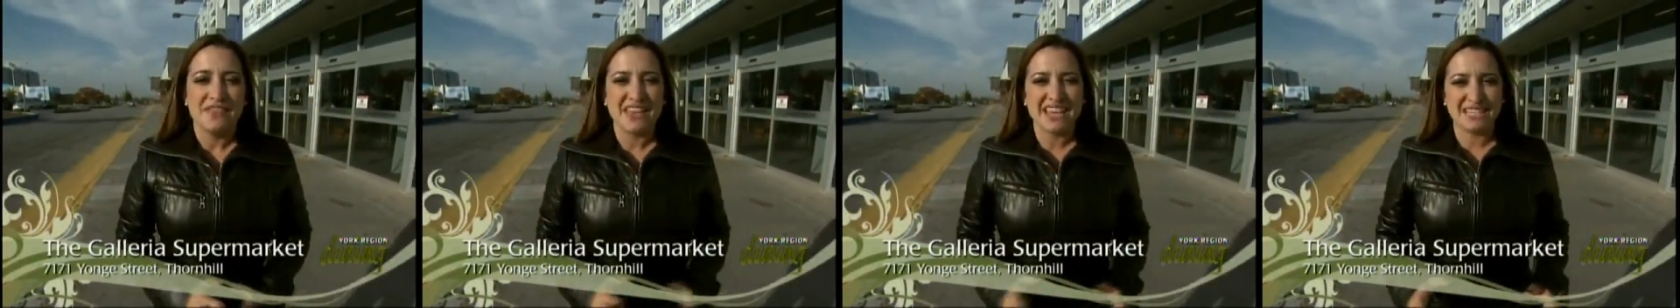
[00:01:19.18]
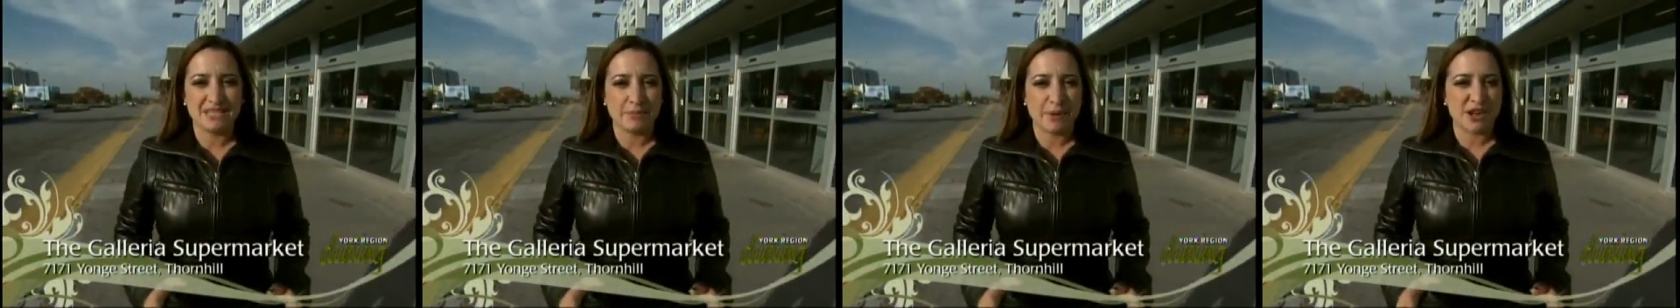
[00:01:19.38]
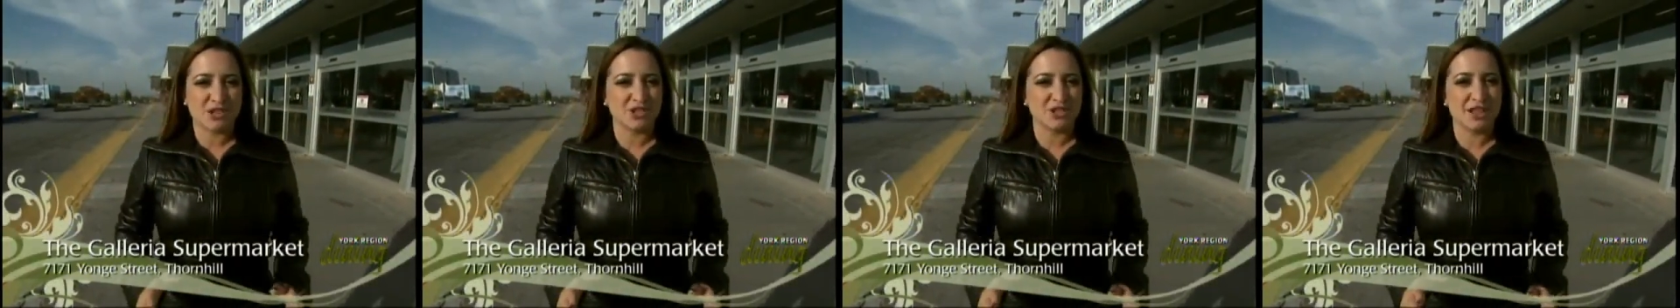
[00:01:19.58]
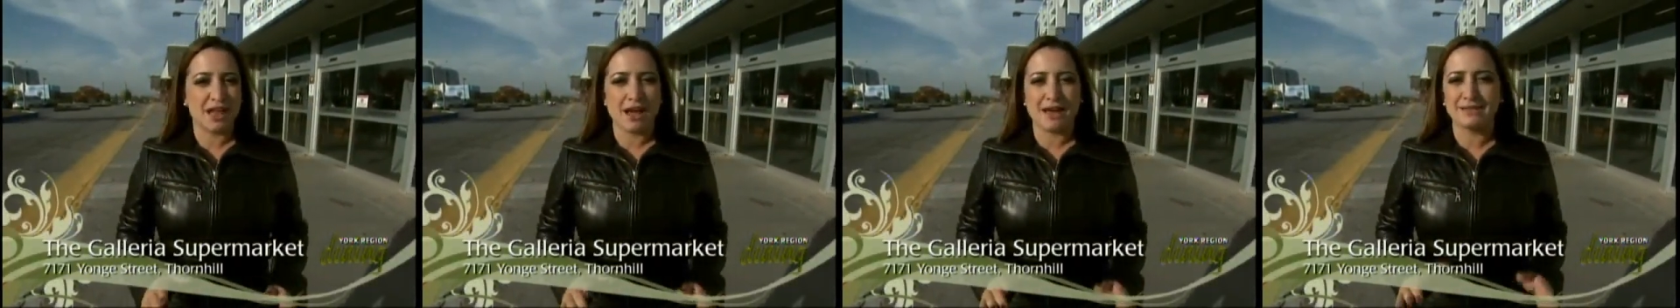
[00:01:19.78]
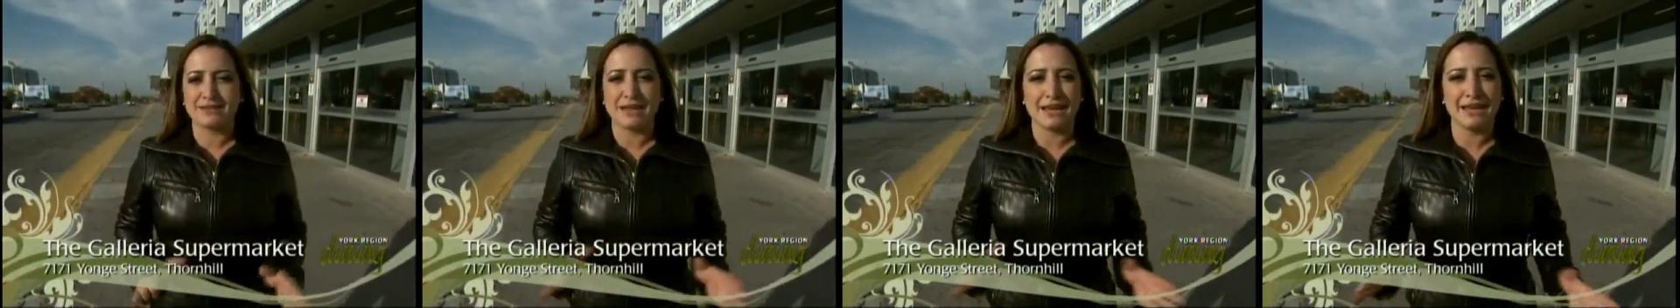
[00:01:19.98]
They
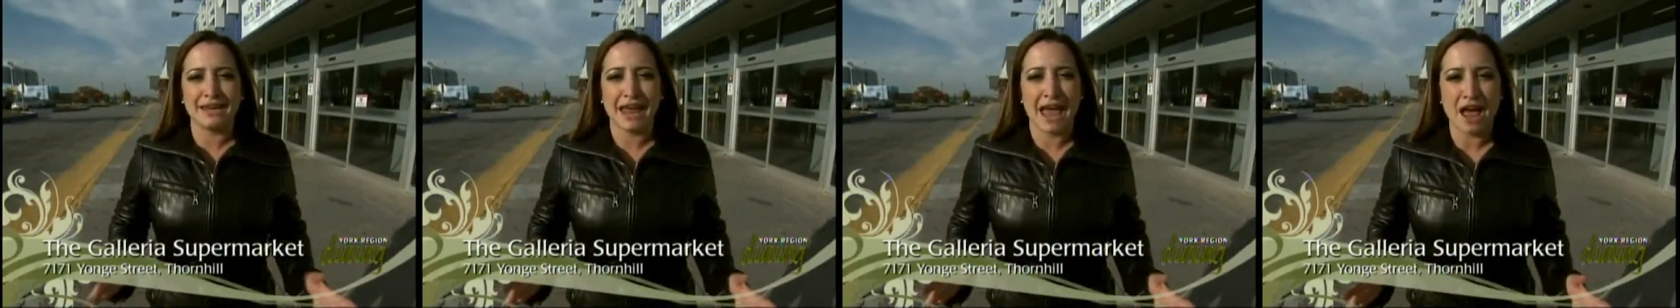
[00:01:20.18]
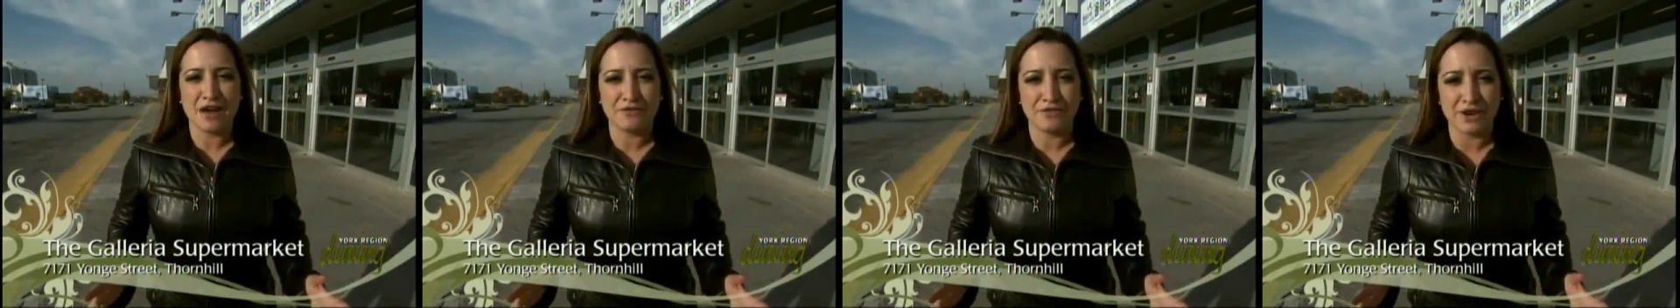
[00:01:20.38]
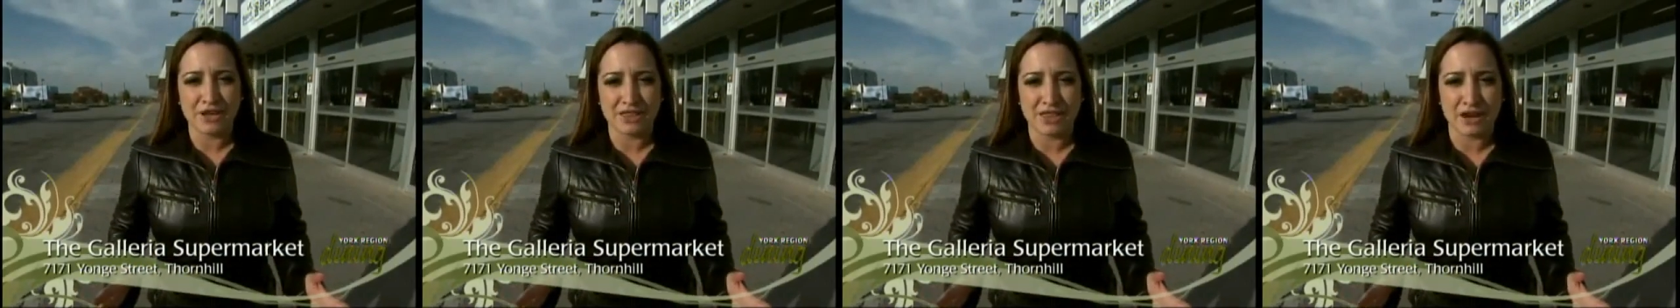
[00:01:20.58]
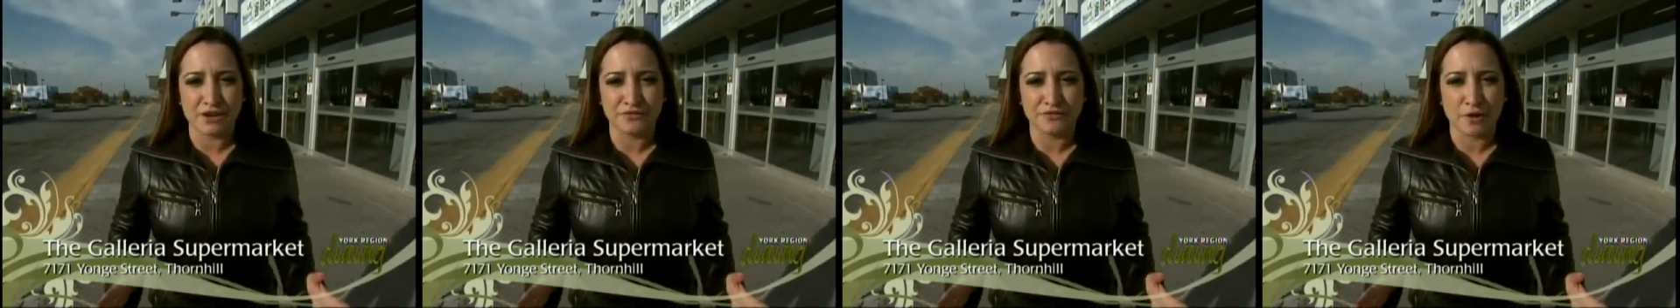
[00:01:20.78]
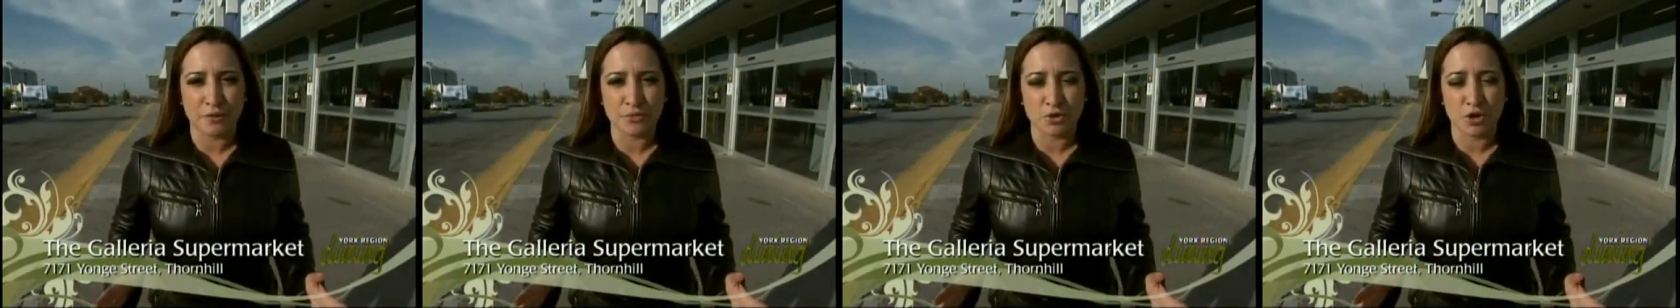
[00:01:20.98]
specialize in everything
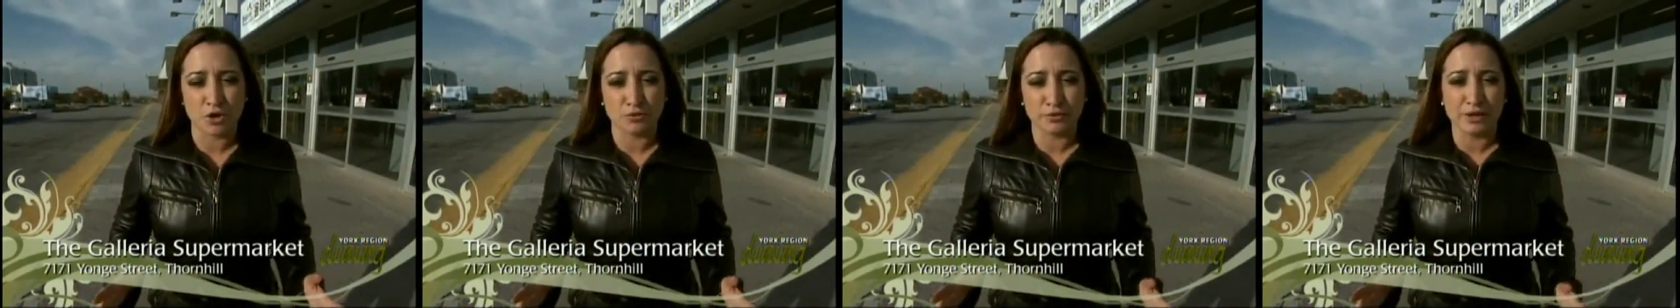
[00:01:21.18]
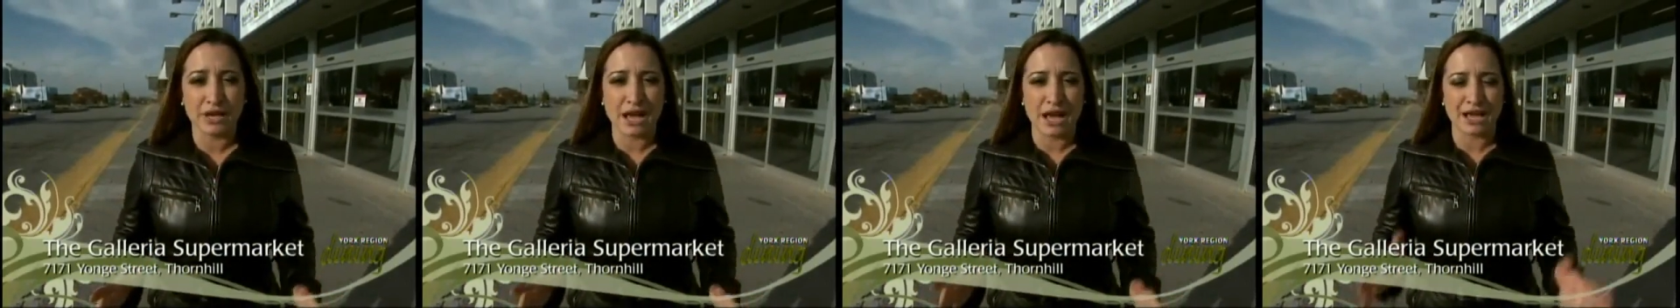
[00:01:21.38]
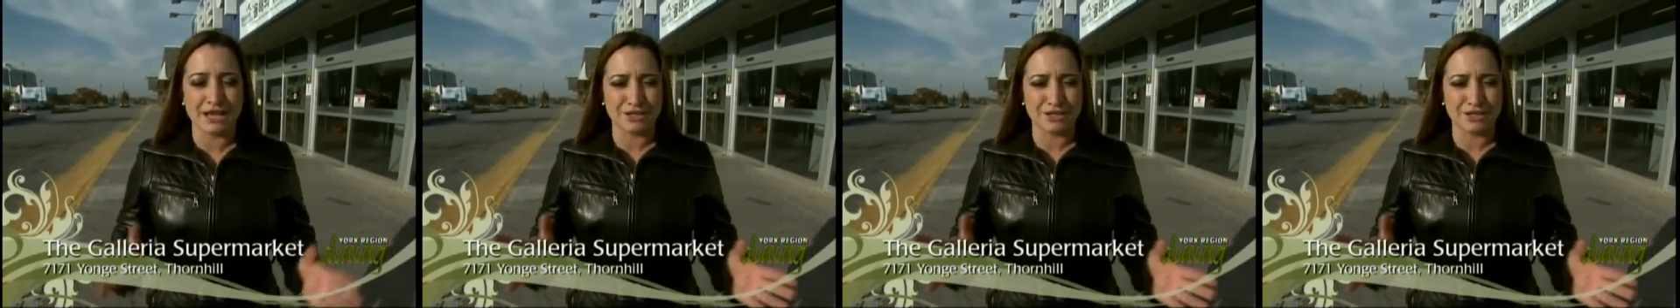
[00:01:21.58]
from Korea.